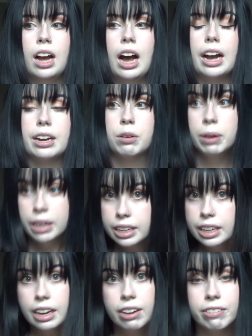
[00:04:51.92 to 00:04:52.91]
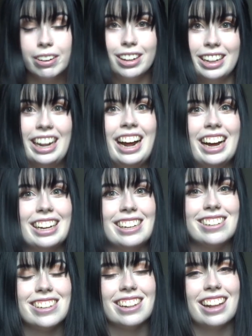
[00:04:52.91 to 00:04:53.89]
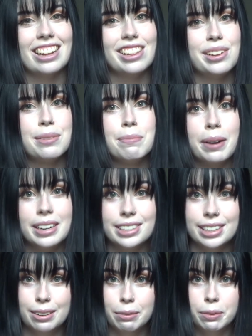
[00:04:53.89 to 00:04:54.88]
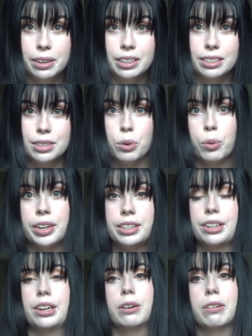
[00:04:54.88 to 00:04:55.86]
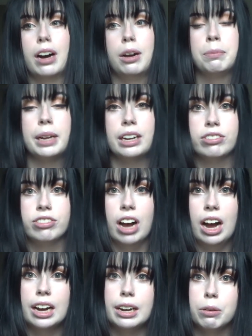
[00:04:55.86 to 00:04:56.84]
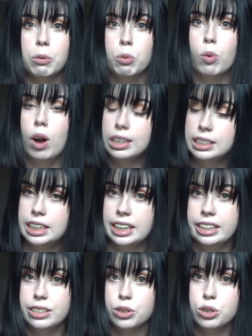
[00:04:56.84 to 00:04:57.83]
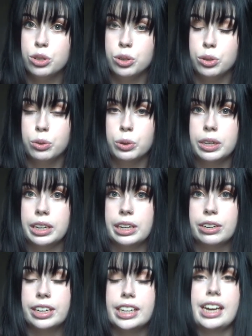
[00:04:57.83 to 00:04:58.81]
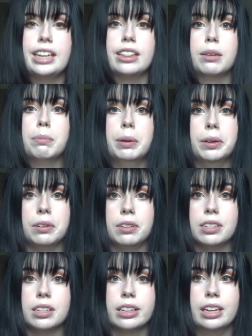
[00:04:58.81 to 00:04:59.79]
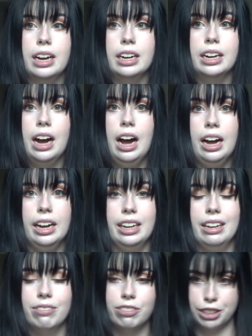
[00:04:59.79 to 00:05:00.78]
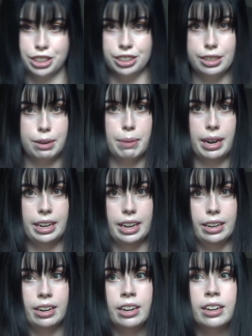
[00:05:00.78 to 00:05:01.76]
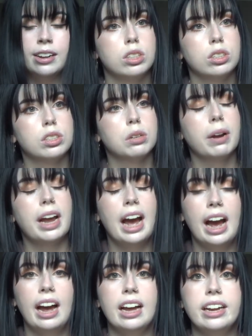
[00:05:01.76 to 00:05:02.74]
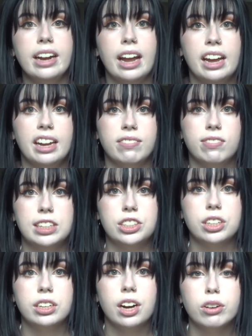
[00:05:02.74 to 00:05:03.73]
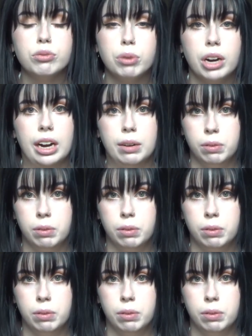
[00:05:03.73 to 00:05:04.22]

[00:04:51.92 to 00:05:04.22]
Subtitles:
I quickly realized that this budget was going to go up if I wanted to create the build that I envisioned in my head. So I had a vision of what I